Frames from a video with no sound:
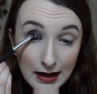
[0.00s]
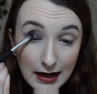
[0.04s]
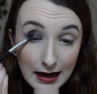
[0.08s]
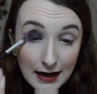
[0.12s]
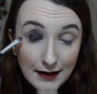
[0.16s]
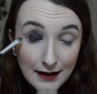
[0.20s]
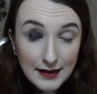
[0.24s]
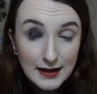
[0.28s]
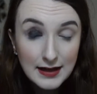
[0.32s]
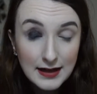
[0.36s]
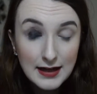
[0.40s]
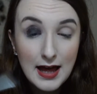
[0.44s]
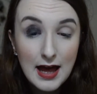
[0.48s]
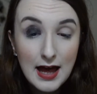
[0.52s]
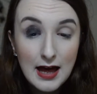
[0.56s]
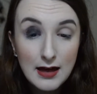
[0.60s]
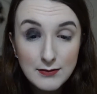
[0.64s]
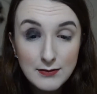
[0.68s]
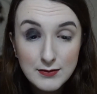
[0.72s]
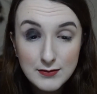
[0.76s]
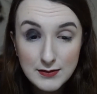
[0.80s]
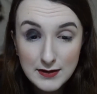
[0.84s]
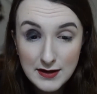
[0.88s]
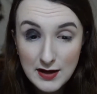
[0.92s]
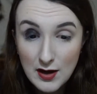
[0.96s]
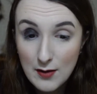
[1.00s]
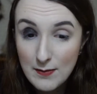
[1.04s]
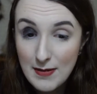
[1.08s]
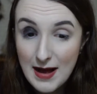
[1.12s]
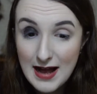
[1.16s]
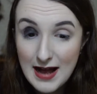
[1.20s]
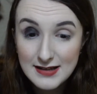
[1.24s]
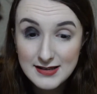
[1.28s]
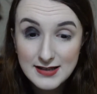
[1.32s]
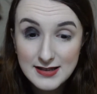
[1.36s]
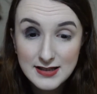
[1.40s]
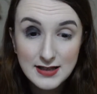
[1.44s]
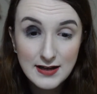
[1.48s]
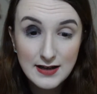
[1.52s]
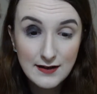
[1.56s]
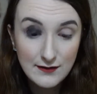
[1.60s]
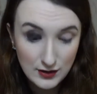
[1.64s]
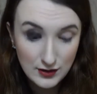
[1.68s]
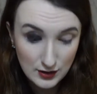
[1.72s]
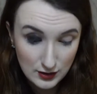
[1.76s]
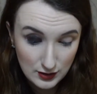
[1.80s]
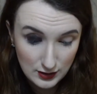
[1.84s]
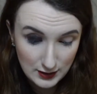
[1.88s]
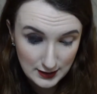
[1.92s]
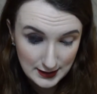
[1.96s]
I think it helps with the opacity of
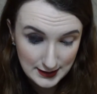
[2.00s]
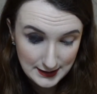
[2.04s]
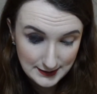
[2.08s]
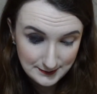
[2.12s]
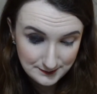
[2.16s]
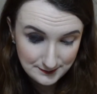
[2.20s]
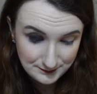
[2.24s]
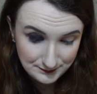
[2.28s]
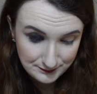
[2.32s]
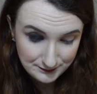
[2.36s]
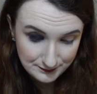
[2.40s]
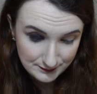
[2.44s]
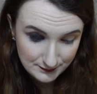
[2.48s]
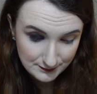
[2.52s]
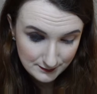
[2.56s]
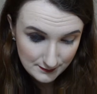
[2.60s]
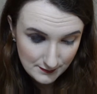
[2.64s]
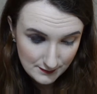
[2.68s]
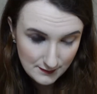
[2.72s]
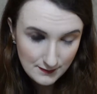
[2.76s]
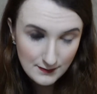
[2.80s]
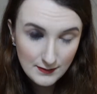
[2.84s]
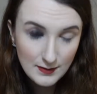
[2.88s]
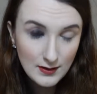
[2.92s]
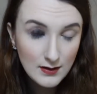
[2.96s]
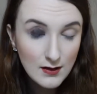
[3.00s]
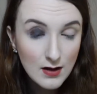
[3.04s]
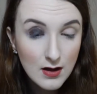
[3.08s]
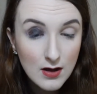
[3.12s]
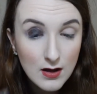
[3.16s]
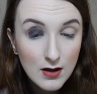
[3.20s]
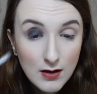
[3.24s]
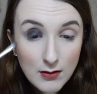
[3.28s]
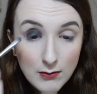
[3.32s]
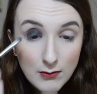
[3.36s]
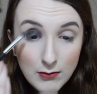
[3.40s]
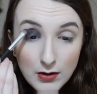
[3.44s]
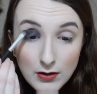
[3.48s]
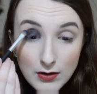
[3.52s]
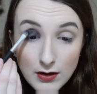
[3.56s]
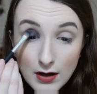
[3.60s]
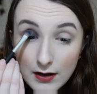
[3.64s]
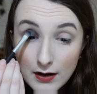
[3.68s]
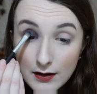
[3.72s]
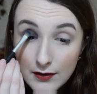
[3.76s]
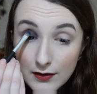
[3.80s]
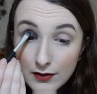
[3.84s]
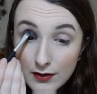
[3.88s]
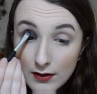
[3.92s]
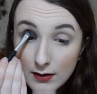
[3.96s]
the colour, but
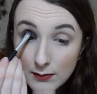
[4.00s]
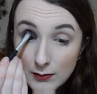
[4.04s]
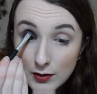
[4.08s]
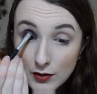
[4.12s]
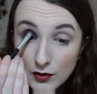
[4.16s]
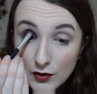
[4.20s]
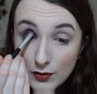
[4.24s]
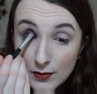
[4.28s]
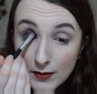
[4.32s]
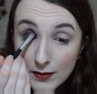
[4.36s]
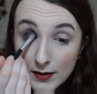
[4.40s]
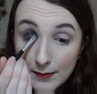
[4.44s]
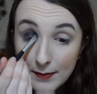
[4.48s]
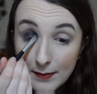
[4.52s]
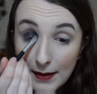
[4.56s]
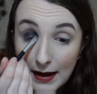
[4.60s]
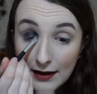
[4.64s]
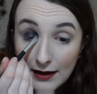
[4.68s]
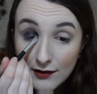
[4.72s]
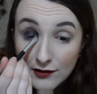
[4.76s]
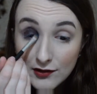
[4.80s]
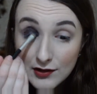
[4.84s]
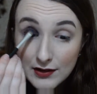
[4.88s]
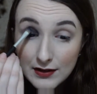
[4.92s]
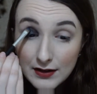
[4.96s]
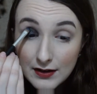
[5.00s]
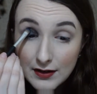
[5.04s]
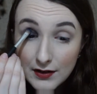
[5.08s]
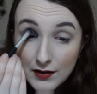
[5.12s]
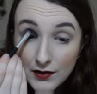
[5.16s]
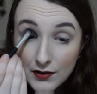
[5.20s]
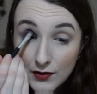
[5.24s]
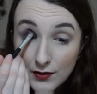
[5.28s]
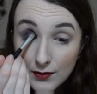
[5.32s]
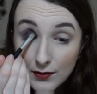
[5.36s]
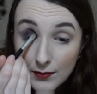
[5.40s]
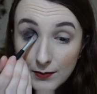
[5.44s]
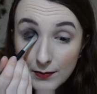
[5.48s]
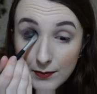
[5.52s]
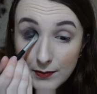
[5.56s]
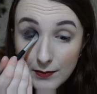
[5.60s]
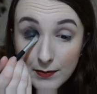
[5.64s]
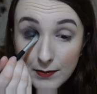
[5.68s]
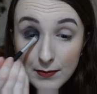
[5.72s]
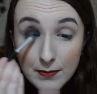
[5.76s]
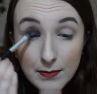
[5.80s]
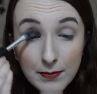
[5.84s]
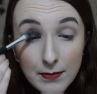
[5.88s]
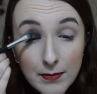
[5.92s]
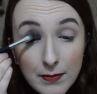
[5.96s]
not so much with the patchiness.
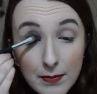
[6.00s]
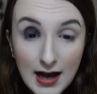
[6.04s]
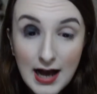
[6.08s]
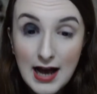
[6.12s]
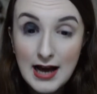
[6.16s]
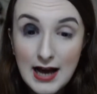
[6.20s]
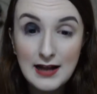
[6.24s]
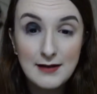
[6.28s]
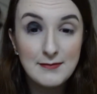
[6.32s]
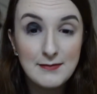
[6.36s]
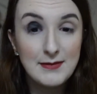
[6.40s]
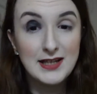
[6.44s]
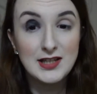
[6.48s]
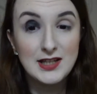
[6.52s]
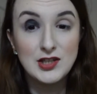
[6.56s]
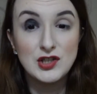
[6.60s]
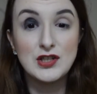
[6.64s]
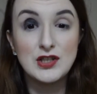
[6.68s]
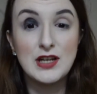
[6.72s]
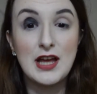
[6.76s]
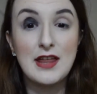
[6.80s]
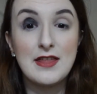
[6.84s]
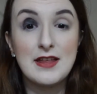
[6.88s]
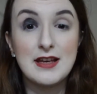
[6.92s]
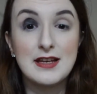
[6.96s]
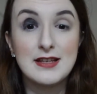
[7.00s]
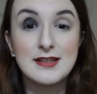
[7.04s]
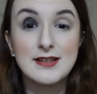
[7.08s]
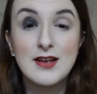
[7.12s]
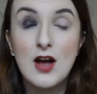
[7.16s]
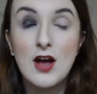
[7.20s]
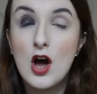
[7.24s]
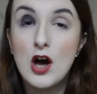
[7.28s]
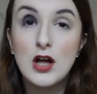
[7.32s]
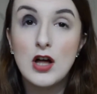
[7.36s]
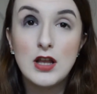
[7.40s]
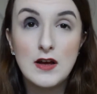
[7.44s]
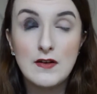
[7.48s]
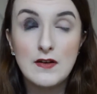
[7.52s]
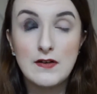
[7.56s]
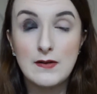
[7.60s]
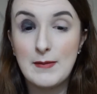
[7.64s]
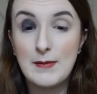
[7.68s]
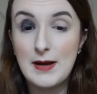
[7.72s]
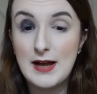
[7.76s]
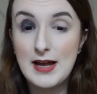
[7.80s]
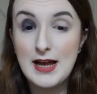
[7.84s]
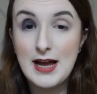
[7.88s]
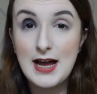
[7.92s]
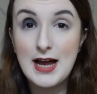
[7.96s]
I managed to get this all over
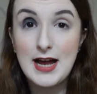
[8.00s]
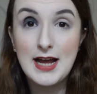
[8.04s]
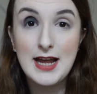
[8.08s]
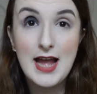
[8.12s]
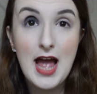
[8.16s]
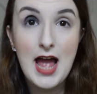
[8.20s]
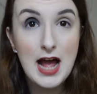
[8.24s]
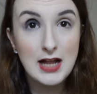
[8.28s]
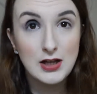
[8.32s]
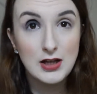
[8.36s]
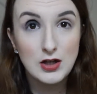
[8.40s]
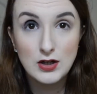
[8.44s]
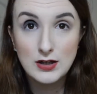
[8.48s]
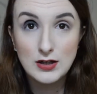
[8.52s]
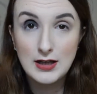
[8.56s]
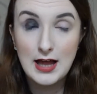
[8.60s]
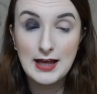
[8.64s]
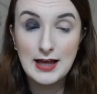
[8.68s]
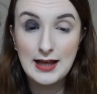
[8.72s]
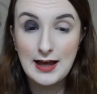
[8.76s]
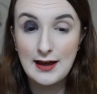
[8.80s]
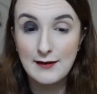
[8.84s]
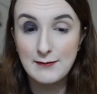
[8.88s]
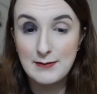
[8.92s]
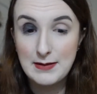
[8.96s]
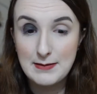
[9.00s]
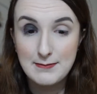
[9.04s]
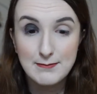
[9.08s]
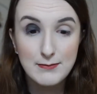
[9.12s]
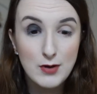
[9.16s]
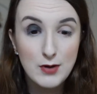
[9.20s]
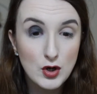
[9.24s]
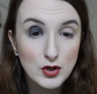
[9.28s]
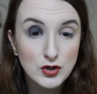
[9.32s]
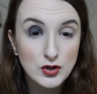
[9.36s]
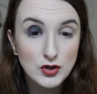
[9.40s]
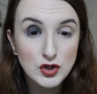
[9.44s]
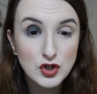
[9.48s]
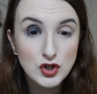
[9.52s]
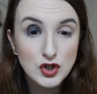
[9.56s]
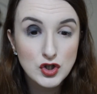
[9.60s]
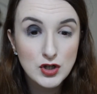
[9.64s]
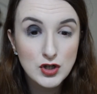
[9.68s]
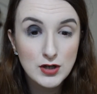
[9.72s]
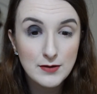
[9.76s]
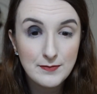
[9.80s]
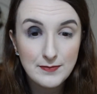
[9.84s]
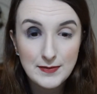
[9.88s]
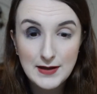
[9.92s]
my eye. I look like I've been punched.